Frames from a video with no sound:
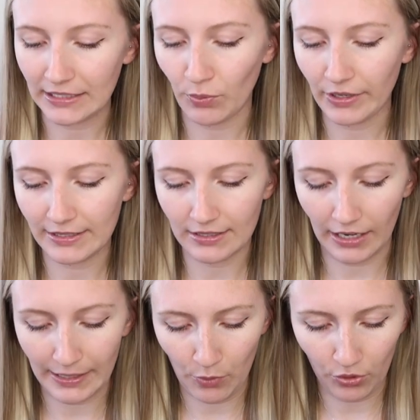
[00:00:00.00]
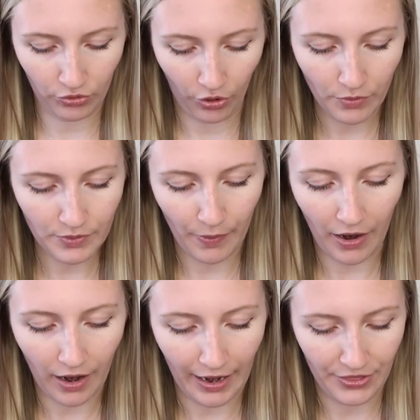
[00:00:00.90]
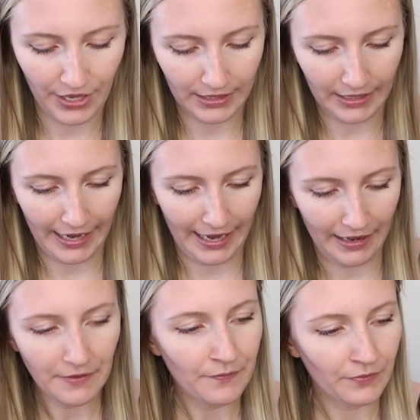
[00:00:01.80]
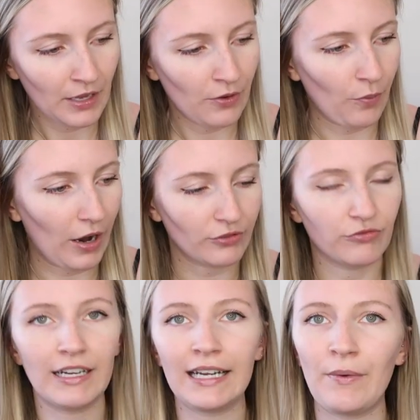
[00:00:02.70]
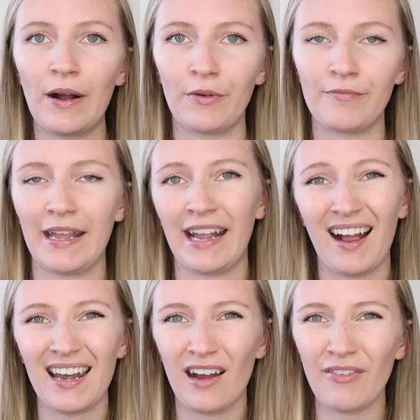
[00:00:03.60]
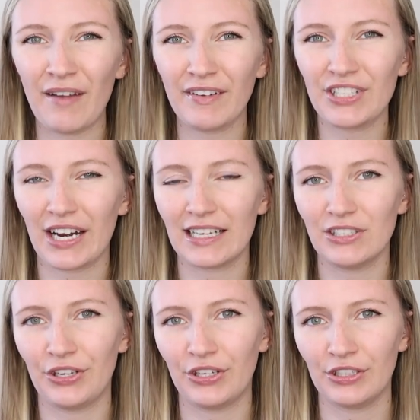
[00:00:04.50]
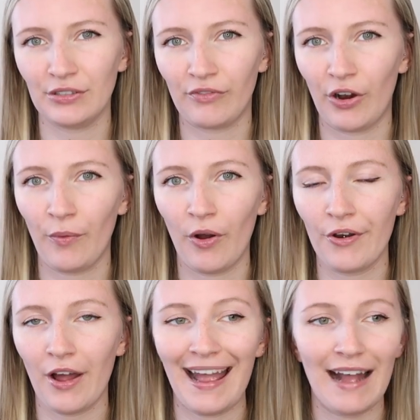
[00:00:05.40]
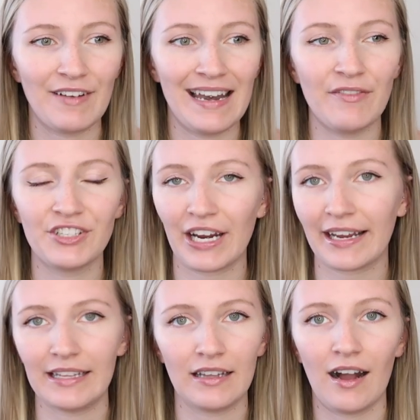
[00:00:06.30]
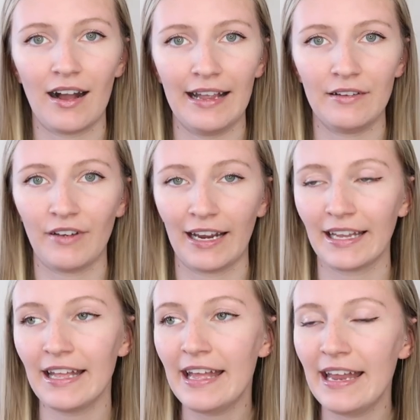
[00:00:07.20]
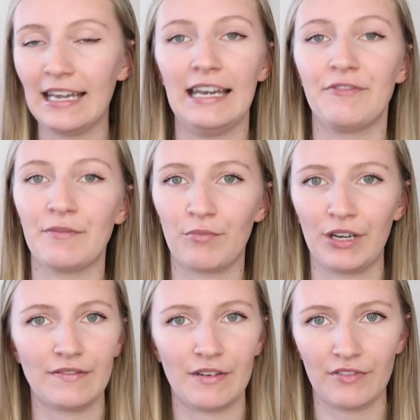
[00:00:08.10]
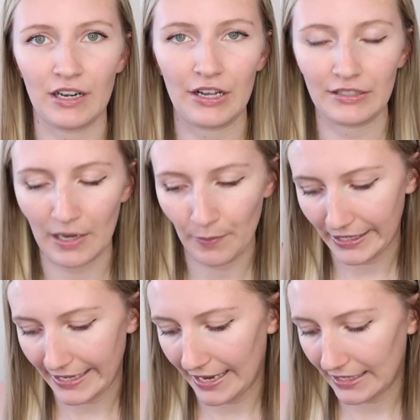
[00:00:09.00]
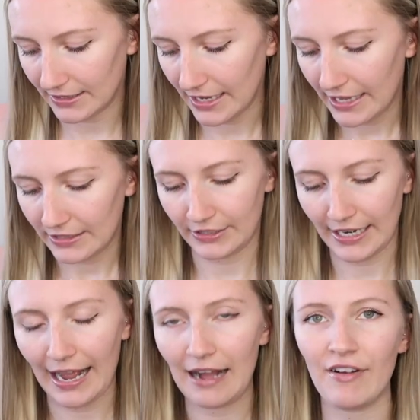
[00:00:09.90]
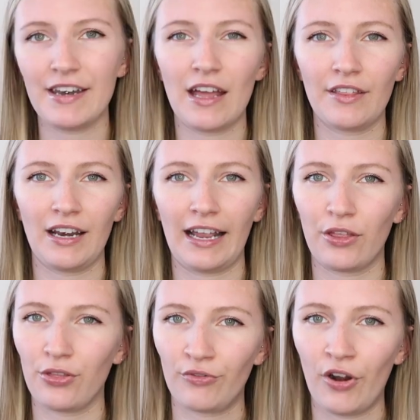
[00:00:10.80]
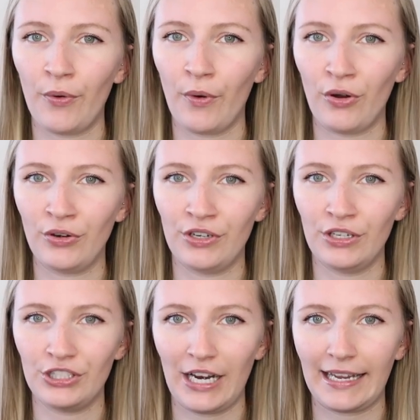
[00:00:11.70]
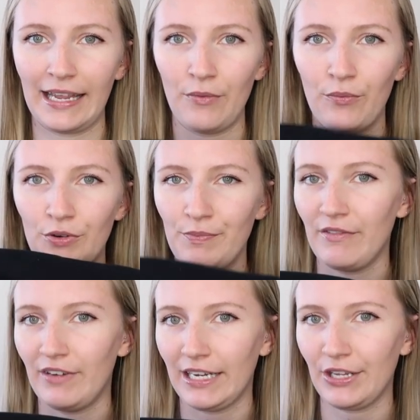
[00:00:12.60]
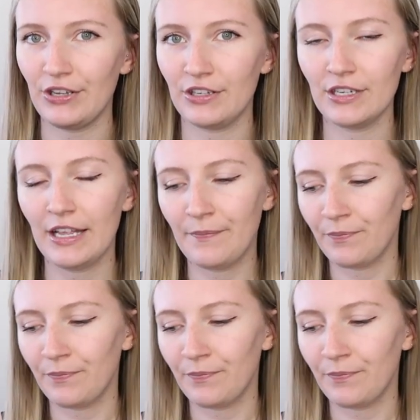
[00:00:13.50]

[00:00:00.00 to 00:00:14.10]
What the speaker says: This one is slightly more cropped, but I think that it works really well with me. I love having jackets you can just throw on. I have a leather jacket that I have like lived and breathed in for the last couple of years, so to have another like throw on jacket would be really good.